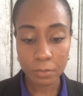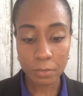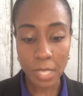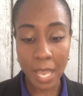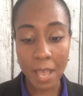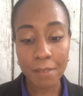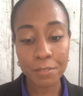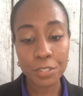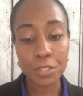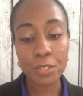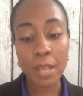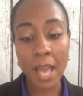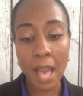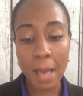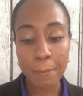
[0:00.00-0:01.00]
after you're
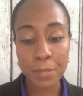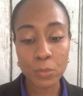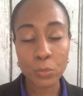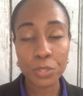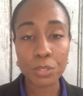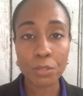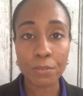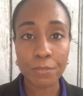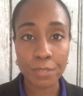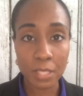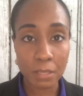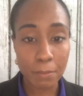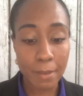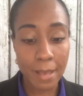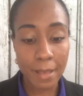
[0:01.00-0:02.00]
happy with your
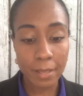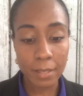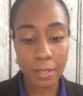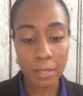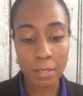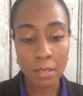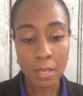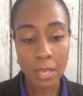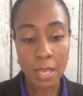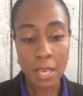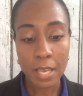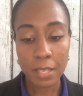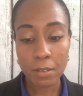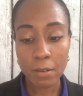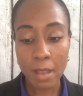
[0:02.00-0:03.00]
feedback
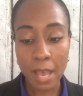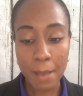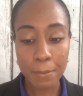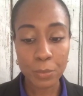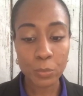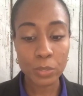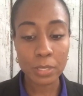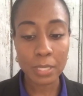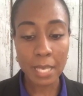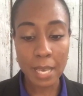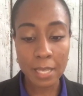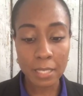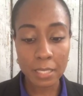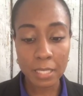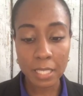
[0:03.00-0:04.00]
and you're happy with the
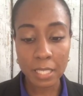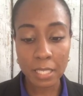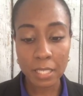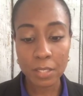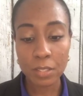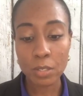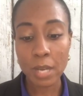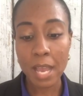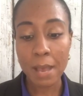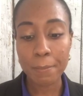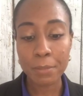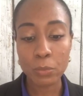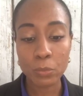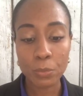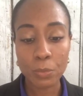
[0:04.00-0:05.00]
editing, you're
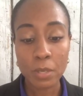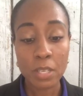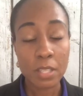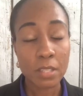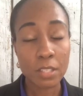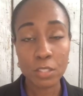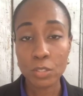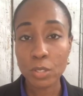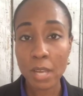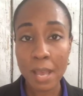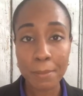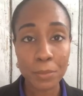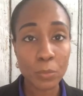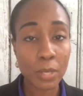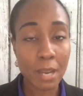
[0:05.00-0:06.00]
happy
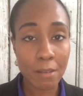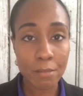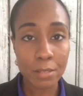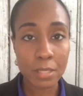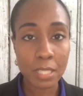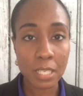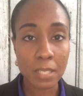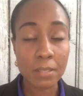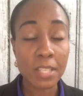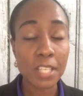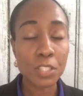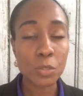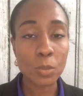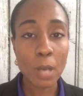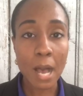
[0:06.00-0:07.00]
with everything, then
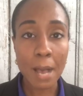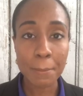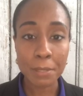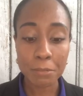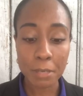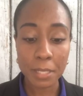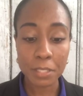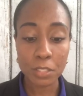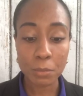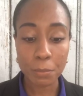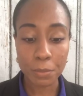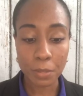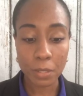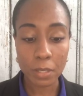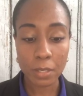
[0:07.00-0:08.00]
you copyright your
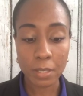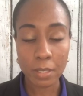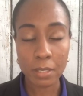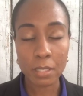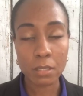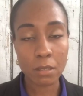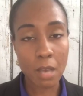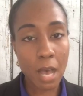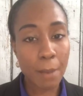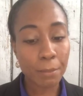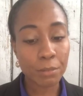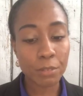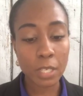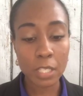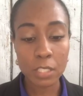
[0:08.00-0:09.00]
book. And the
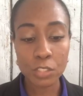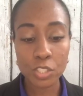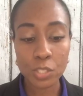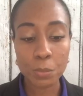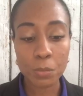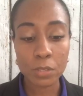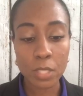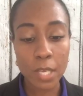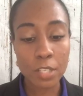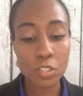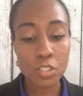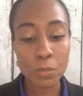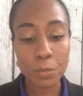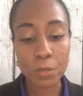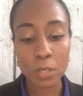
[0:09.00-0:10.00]
copywriting just protects
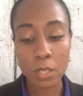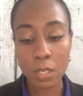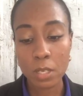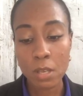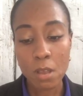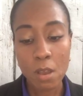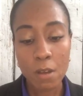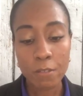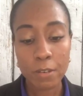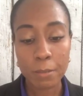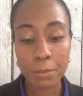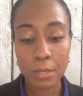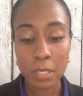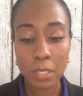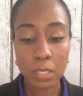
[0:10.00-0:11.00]
your book from
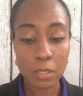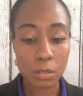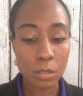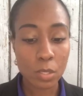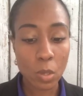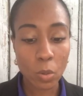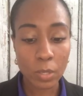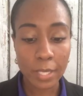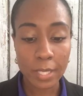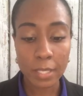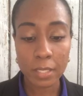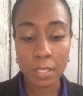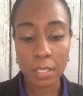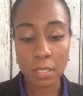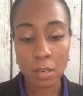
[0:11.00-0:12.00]
being stolen.